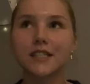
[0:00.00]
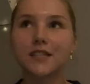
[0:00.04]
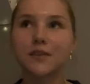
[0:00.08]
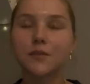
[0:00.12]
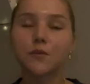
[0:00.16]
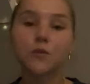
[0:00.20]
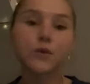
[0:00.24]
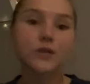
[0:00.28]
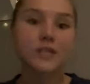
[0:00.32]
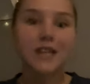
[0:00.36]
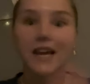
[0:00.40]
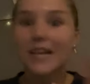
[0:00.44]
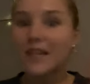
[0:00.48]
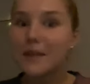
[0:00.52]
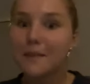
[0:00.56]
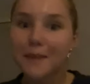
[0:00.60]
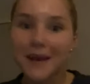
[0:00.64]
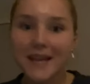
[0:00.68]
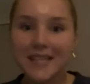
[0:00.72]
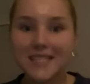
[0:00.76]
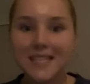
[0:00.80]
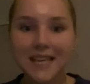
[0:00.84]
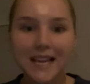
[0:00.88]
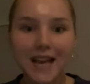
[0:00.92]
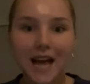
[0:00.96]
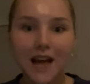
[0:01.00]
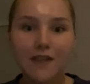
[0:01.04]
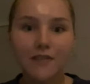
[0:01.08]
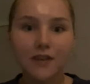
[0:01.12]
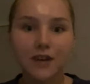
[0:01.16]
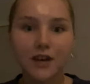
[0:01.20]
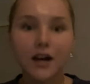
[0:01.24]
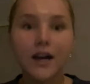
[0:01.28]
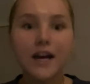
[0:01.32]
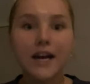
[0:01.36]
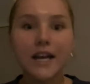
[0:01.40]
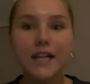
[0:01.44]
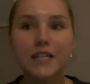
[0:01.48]
was like the best thing ever.
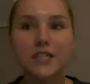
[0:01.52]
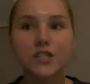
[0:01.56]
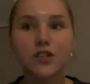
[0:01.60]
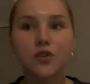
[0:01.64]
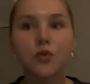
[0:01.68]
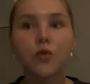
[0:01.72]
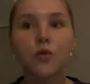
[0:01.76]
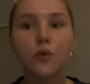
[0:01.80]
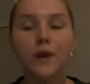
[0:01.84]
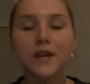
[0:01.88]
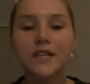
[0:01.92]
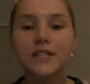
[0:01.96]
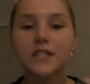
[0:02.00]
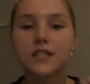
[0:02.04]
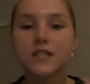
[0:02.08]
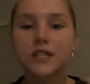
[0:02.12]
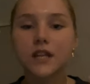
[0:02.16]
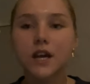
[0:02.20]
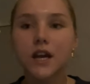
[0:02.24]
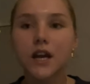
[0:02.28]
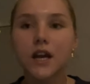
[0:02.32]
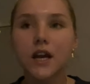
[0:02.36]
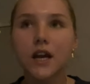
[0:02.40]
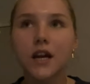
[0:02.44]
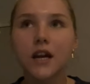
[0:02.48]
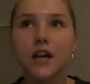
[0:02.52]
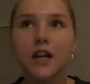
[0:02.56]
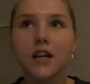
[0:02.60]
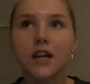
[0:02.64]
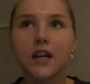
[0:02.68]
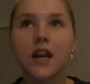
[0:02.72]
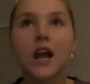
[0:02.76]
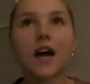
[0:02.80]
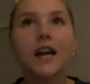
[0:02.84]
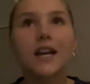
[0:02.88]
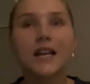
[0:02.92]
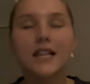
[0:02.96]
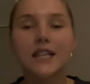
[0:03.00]
It's always
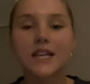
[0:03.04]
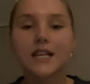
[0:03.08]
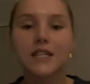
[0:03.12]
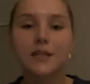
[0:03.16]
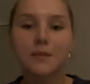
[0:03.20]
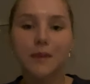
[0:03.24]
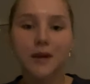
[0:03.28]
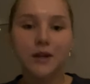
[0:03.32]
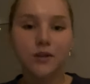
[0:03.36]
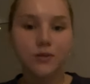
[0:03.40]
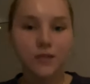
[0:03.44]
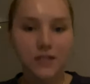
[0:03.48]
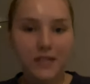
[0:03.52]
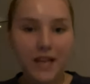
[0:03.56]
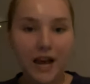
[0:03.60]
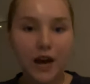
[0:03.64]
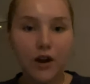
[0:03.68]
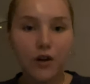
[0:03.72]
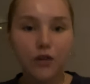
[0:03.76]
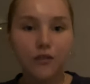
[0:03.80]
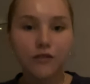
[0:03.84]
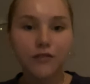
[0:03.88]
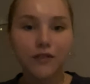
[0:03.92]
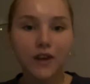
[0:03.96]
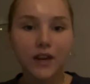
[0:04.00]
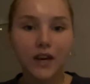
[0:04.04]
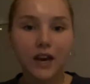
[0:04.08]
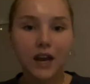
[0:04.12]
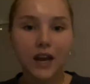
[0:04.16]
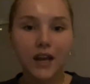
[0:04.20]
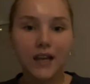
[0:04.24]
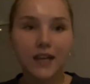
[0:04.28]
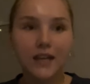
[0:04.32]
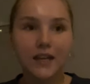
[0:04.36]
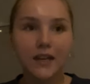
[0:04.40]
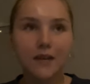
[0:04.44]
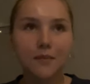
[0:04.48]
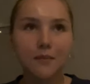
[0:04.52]
learning things about yourself and
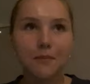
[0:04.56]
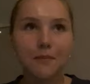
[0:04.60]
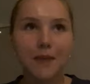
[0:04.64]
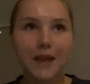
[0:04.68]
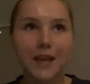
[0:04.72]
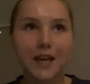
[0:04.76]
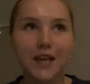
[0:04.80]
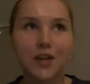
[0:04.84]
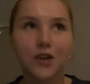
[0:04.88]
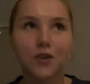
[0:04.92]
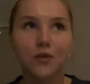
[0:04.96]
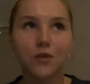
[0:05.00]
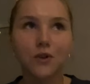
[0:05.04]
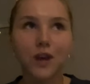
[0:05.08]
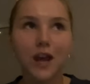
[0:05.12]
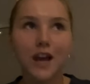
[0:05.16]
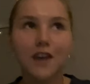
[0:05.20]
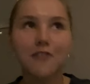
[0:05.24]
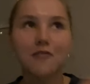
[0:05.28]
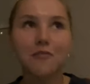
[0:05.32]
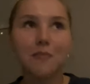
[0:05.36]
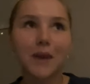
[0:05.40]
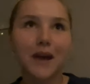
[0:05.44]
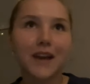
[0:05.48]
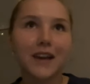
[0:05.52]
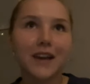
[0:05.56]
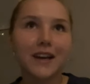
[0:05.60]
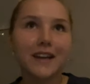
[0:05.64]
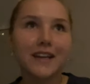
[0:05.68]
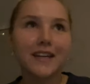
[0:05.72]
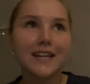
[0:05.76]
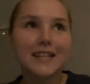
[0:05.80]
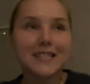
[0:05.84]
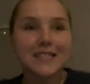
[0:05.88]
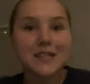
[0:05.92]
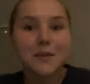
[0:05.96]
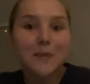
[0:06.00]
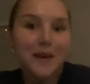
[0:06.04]
like making your life better
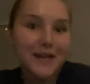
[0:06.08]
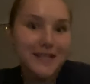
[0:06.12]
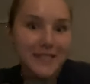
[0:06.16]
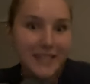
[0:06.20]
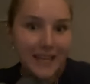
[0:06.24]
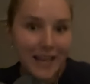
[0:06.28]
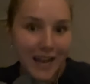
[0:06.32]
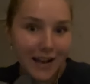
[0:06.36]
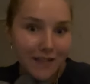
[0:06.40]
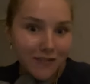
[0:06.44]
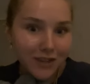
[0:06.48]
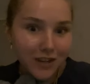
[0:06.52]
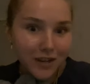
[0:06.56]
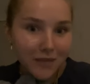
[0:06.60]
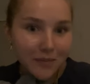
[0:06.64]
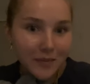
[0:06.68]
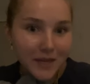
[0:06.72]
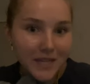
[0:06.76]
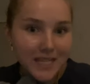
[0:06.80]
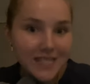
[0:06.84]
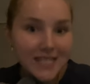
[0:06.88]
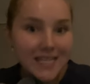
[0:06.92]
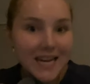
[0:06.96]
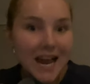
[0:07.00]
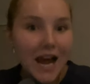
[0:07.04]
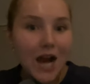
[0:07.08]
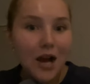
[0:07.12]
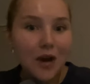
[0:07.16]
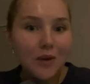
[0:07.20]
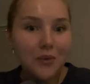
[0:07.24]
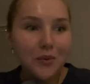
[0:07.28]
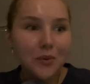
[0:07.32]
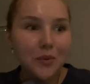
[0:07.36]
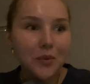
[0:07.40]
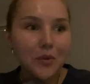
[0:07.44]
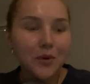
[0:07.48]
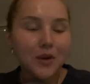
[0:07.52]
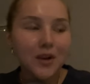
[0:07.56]
is the best thing ever, because
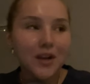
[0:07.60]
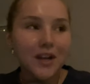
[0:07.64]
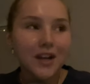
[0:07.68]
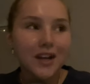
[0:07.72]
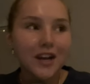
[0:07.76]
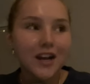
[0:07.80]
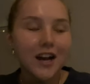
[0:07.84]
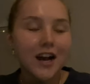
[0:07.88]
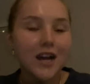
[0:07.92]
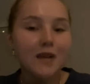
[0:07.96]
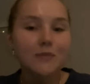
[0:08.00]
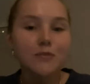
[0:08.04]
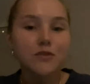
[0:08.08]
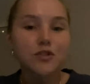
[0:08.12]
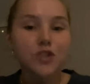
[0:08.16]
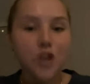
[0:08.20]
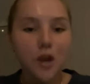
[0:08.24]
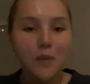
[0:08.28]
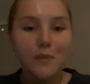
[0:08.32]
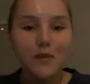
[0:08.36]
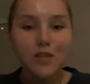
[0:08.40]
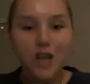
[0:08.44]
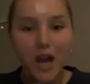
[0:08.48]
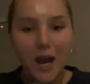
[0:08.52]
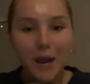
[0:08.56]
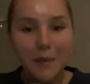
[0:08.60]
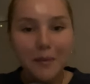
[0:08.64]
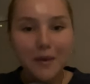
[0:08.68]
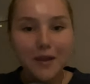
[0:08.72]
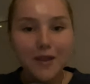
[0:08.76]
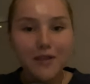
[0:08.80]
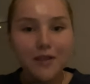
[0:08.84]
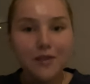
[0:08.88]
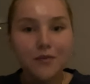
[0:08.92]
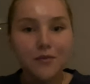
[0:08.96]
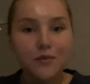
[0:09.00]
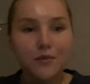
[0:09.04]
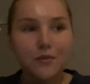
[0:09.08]
now I'm so much happier
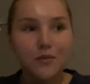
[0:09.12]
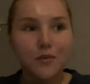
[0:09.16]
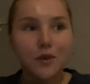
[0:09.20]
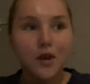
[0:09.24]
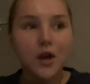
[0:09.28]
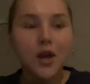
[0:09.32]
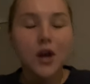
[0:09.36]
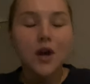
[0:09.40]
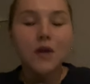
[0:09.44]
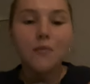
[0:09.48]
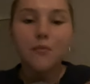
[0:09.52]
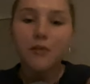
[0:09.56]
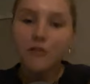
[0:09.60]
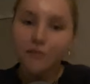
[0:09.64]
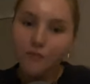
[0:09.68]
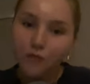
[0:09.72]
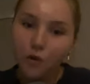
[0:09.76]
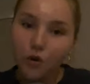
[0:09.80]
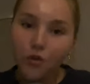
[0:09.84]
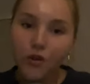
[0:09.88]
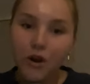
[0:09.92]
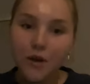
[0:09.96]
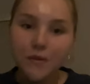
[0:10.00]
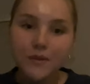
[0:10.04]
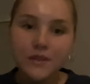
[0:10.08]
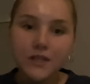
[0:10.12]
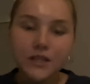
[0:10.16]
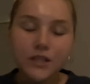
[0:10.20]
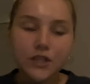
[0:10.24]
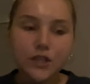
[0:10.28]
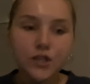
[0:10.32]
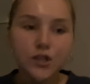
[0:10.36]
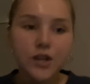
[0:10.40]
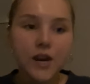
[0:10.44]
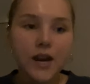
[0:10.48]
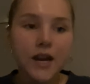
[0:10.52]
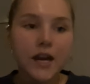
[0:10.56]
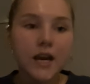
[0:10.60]
than before I was in
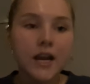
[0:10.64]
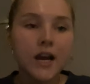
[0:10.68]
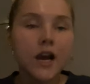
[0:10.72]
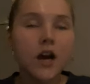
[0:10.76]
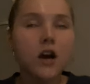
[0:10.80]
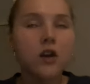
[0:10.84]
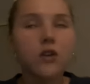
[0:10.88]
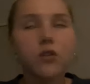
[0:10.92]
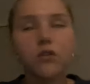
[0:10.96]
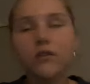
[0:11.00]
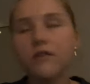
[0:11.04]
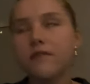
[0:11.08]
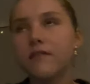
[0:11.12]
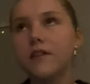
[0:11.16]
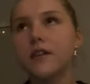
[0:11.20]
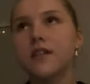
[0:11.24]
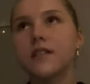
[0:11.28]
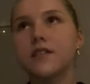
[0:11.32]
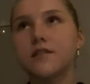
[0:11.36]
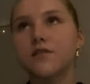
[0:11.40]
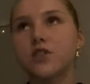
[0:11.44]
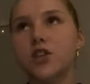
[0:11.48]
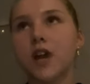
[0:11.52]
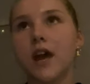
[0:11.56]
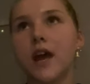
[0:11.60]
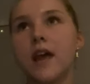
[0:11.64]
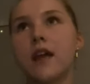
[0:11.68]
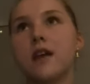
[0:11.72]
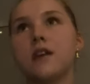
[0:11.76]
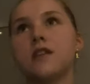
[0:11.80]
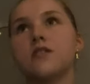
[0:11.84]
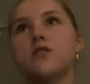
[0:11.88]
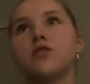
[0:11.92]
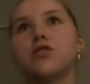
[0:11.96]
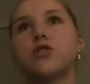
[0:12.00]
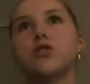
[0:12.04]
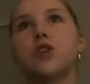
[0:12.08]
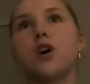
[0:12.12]
Australia. A lot of things have
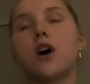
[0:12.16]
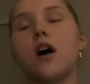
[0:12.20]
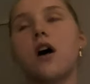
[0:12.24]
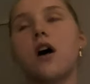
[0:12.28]
changed,